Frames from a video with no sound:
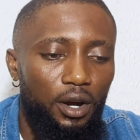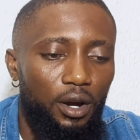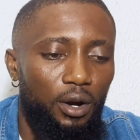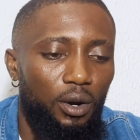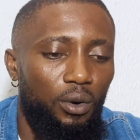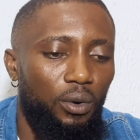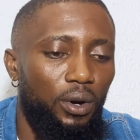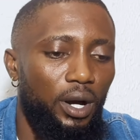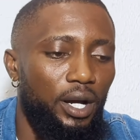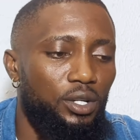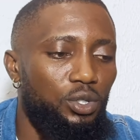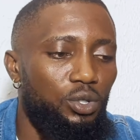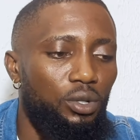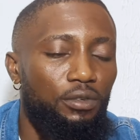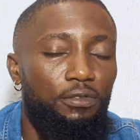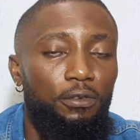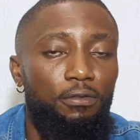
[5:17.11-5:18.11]
All right, so
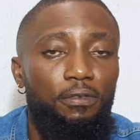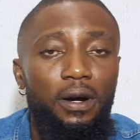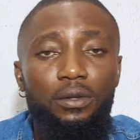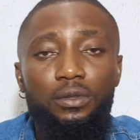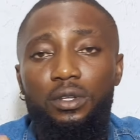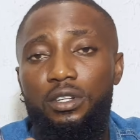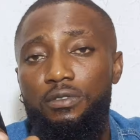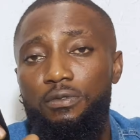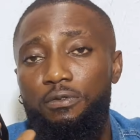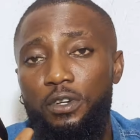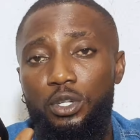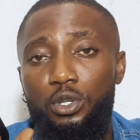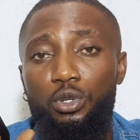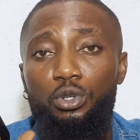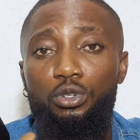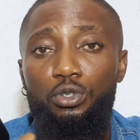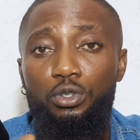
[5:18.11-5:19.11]
if you found this
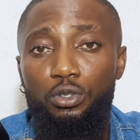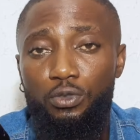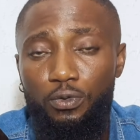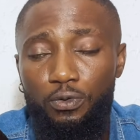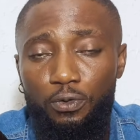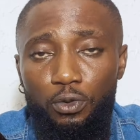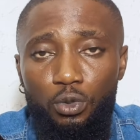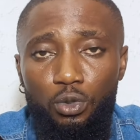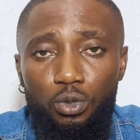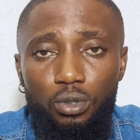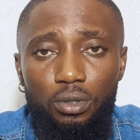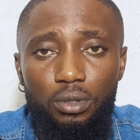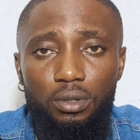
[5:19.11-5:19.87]
video useful,